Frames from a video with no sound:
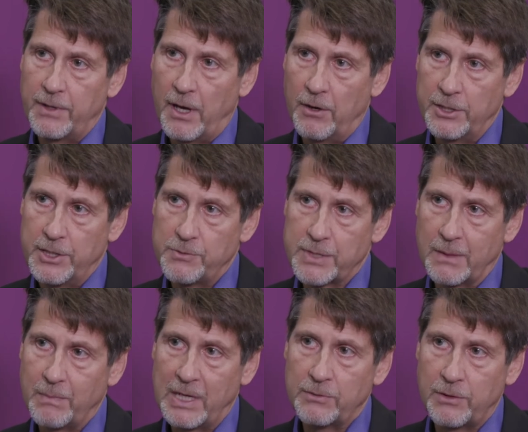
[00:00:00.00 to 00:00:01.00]

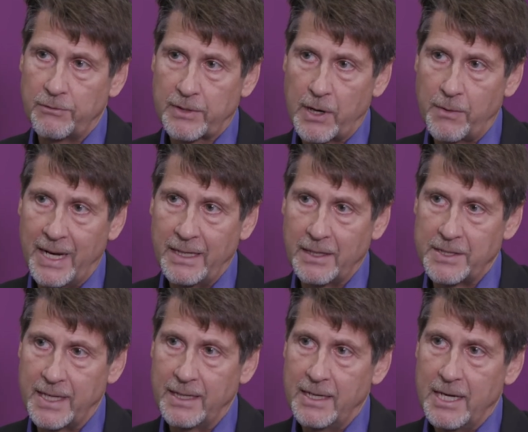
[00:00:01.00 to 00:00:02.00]
using Bluetooth low
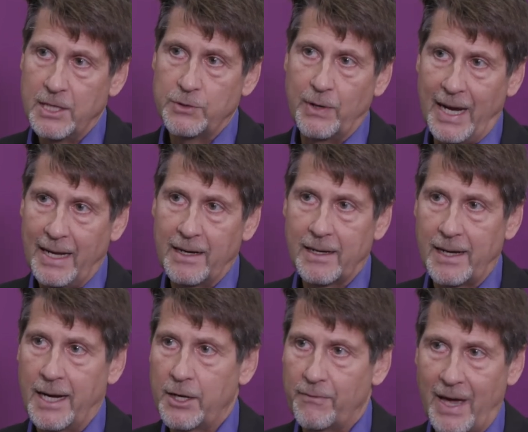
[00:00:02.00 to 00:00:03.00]
energy to any
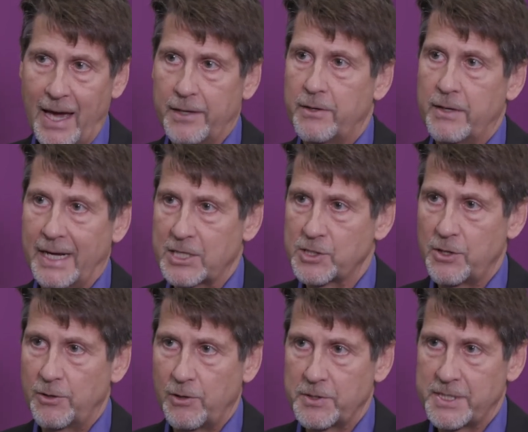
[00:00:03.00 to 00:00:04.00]
kind of other
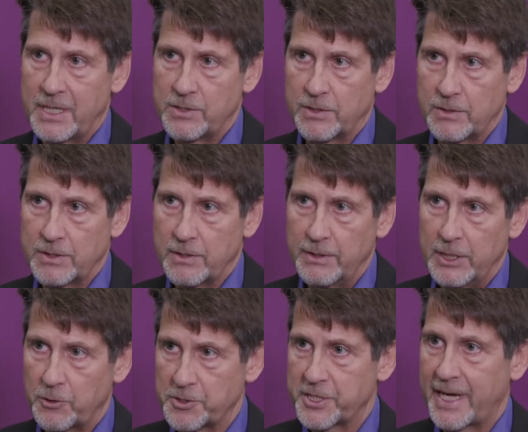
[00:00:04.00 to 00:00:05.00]
external sensor. So
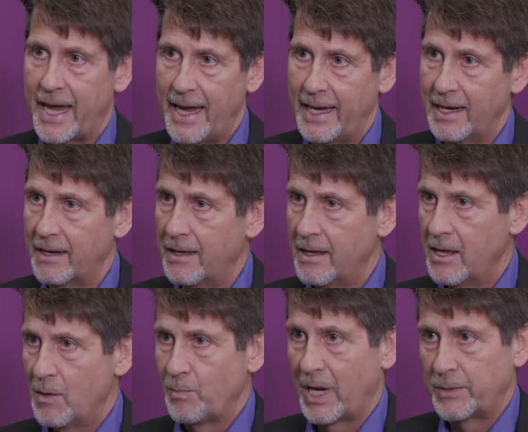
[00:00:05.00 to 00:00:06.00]
your scale,
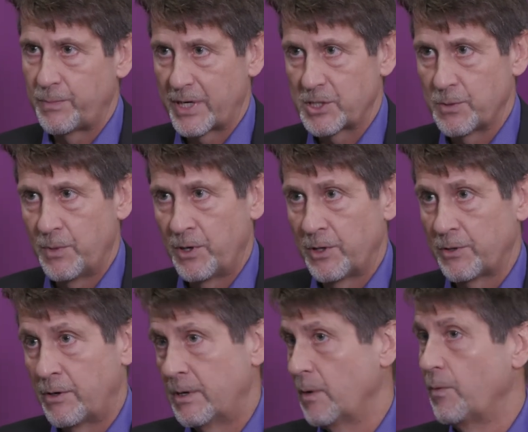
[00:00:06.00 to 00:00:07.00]
blood pressure
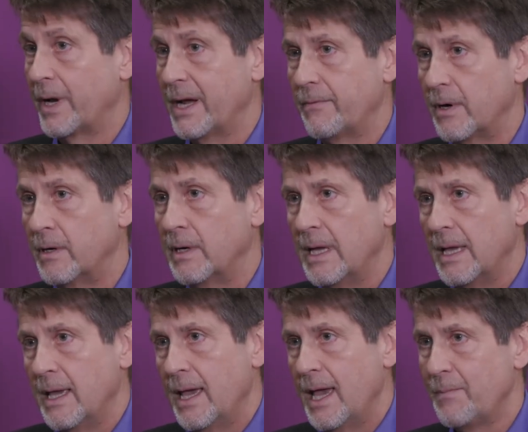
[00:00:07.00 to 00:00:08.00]
monitor or whatever.
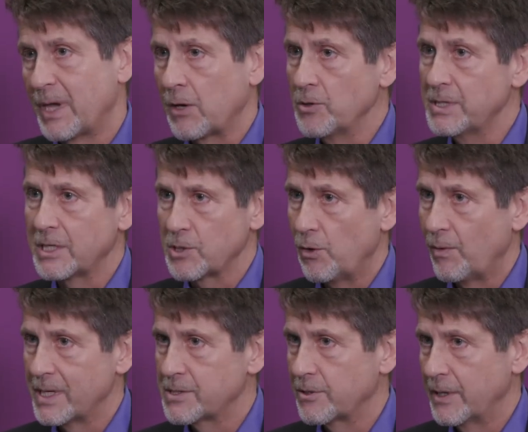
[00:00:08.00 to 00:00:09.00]
And because it's
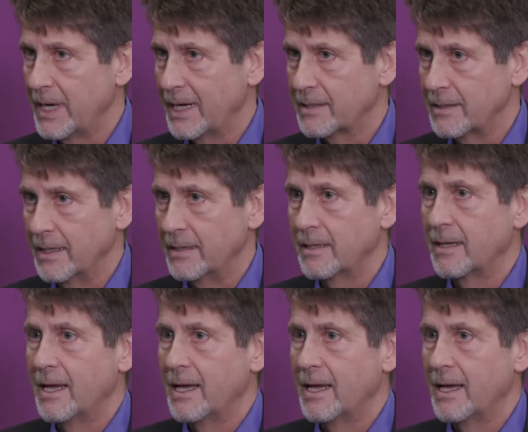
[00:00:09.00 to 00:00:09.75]
always connected,